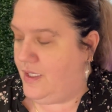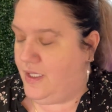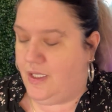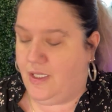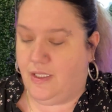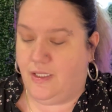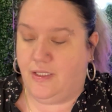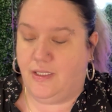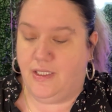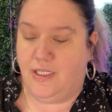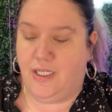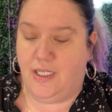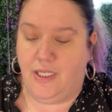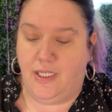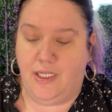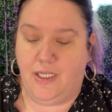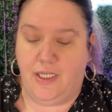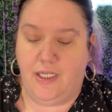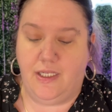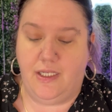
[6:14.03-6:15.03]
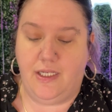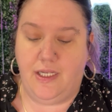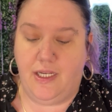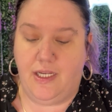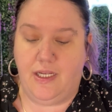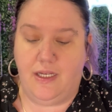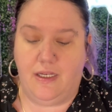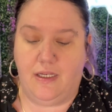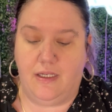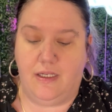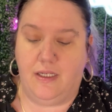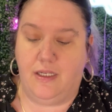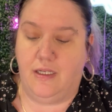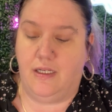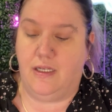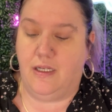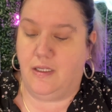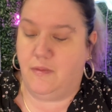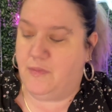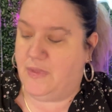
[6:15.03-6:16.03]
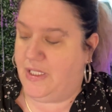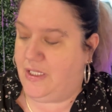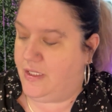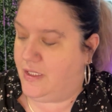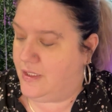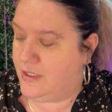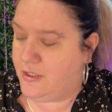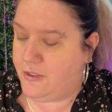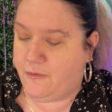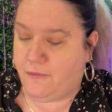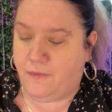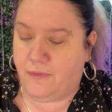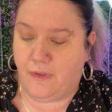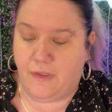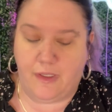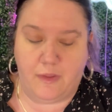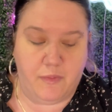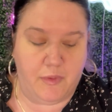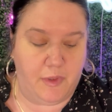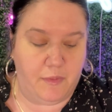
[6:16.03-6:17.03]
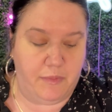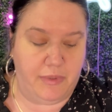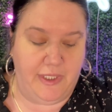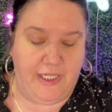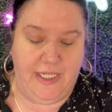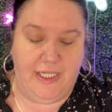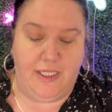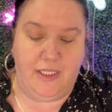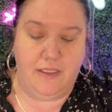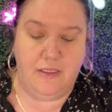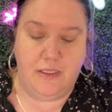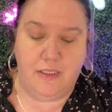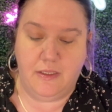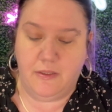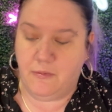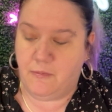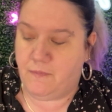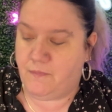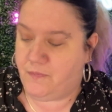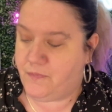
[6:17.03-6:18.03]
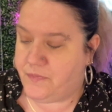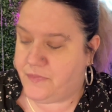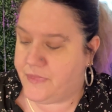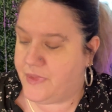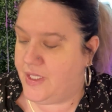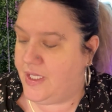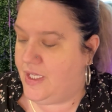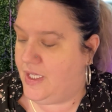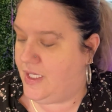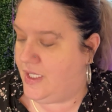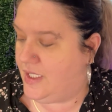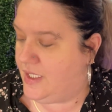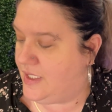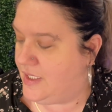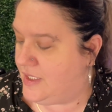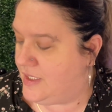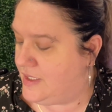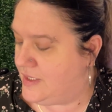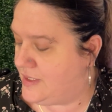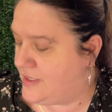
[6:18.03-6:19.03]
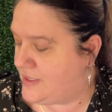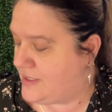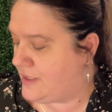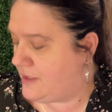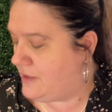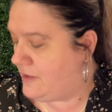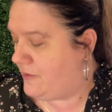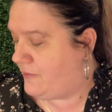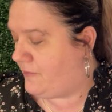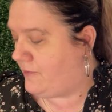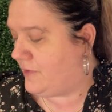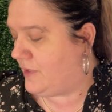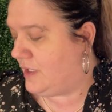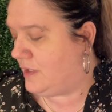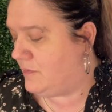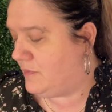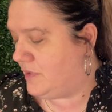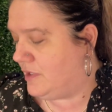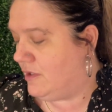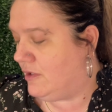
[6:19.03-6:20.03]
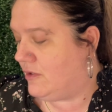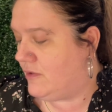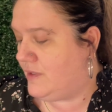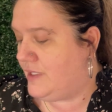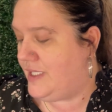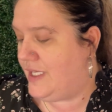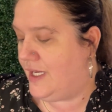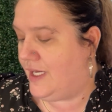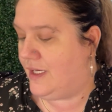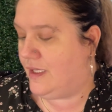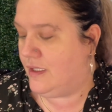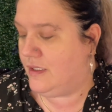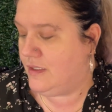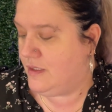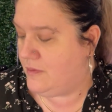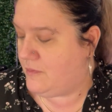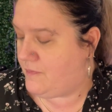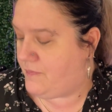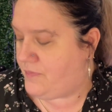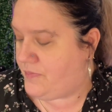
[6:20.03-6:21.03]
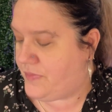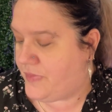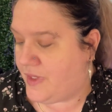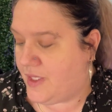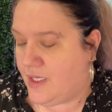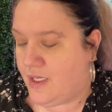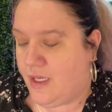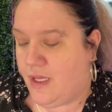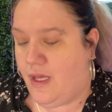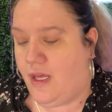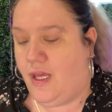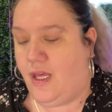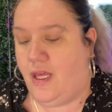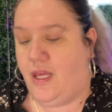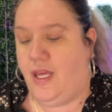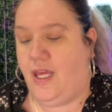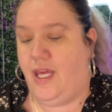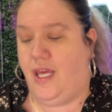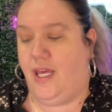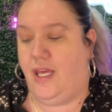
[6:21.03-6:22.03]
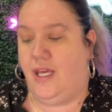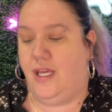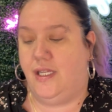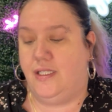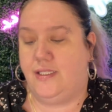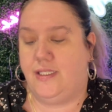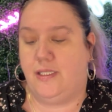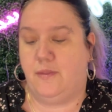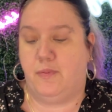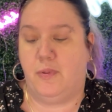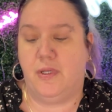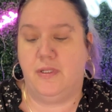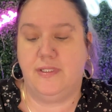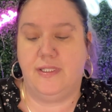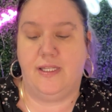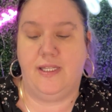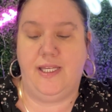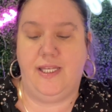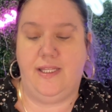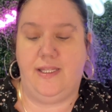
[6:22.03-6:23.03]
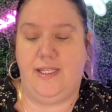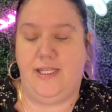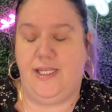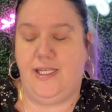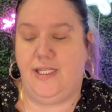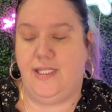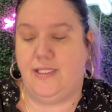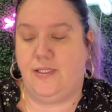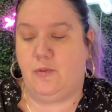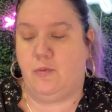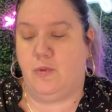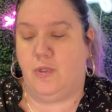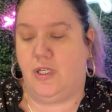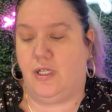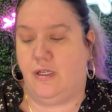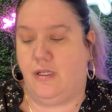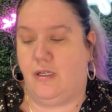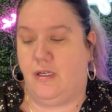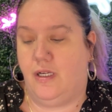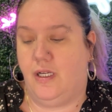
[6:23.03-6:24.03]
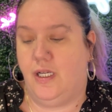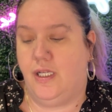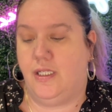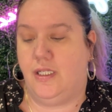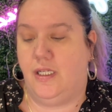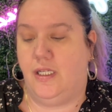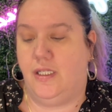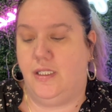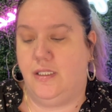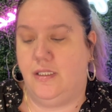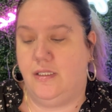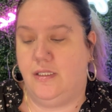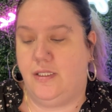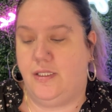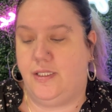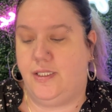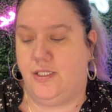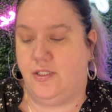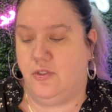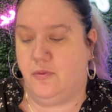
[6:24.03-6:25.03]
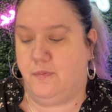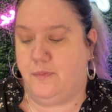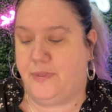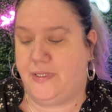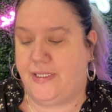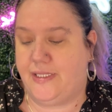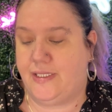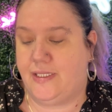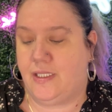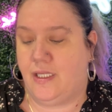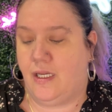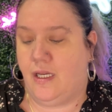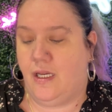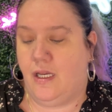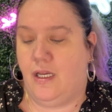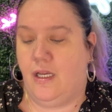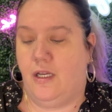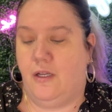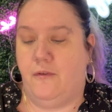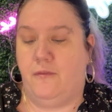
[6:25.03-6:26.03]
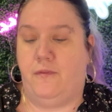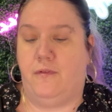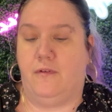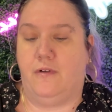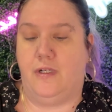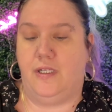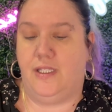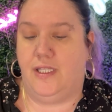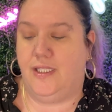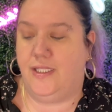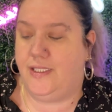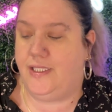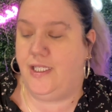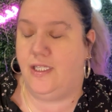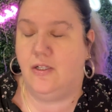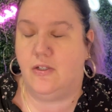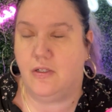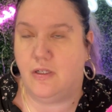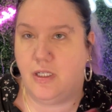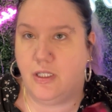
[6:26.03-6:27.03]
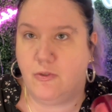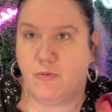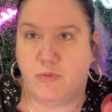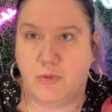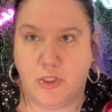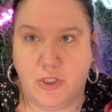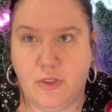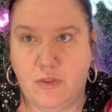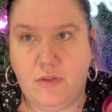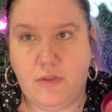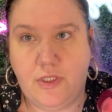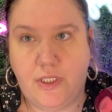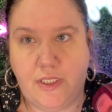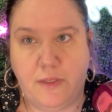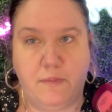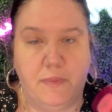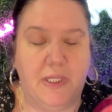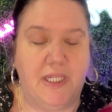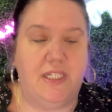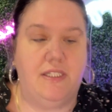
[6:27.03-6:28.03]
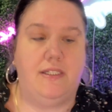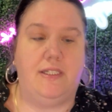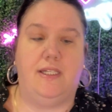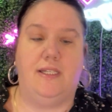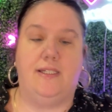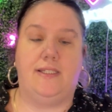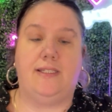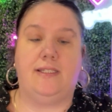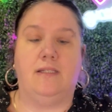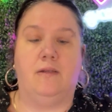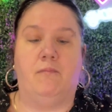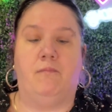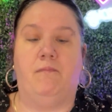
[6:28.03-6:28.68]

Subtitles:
And then another affordable brand is from L'Oreal, and supposedly these were dupes for the Dior Rouge blushes.